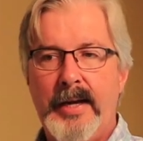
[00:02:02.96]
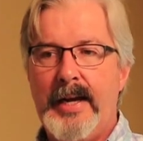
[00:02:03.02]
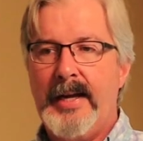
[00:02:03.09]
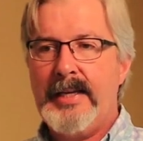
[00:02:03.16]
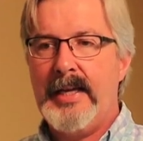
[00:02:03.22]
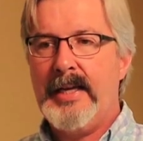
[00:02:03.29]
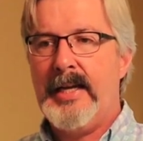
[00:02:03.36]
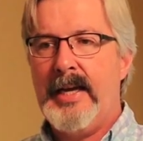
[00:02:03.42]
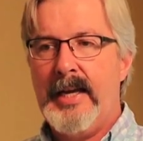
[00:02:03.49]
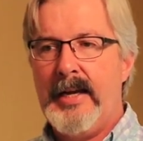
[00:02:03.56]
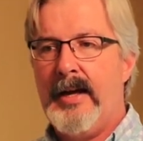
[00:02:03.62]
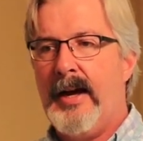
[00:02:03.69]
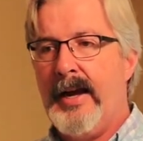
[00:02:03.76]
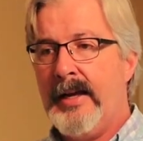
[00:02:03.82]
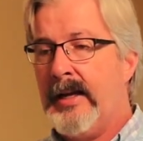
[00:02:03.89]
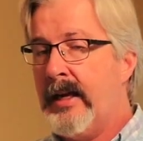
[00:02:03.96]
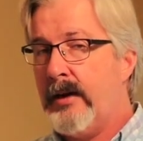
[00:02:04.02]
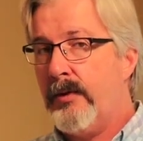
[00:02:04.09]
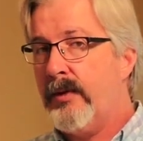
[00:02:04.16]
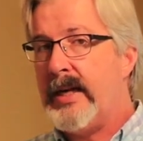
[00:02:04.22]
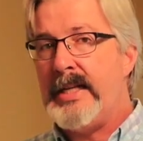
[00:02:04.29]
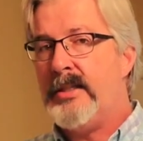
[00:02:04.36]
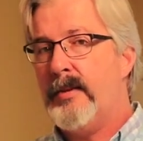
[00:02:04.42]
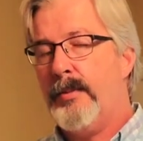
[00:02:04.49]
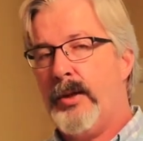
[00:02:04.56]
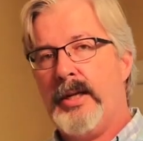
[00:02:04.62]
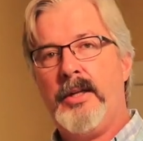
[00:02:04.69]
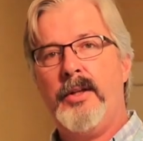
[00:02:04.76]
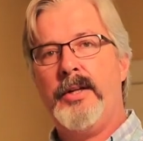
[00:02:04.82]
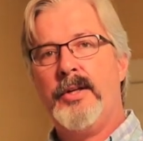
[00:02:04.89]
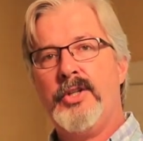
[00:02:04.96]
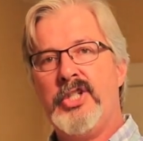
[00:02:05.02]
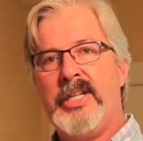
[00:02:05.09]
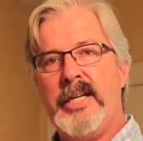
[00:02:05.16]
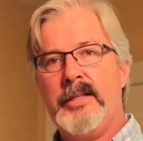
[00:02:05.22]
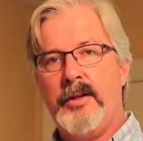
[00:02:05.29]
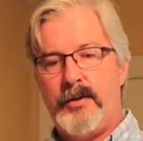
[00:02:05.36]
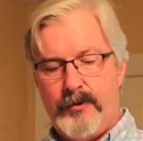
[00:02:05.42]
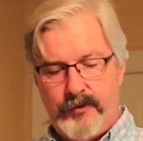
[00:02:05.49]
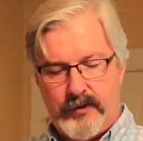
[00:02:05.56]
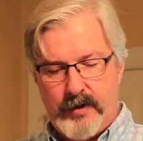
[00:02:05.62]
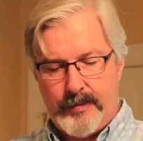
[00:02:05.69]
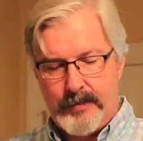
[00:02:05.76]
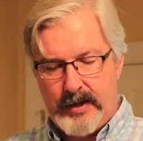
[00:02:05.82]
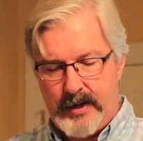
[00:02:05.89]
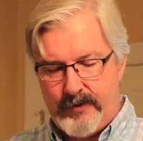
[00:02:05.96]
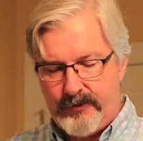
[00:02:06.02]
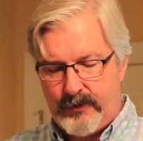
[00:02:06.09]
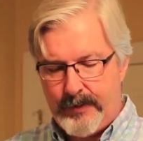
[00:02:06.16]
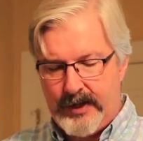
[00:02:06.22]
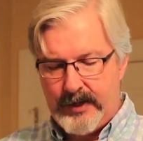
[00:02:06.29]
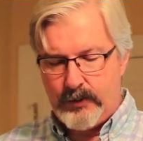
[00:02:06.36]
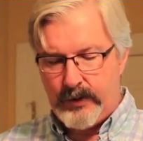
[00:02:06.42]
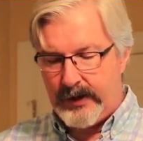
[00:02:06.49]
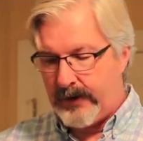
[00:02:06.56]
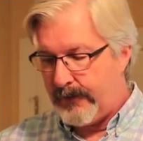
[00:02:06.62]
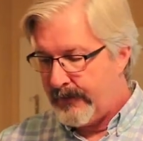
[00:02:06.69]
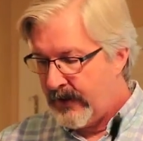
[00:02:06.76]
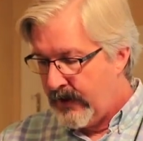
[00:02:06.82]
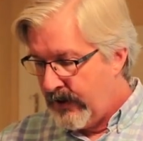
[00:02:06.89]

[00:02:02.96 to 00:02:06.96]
And I can get a reasonably clear signal from anywhere.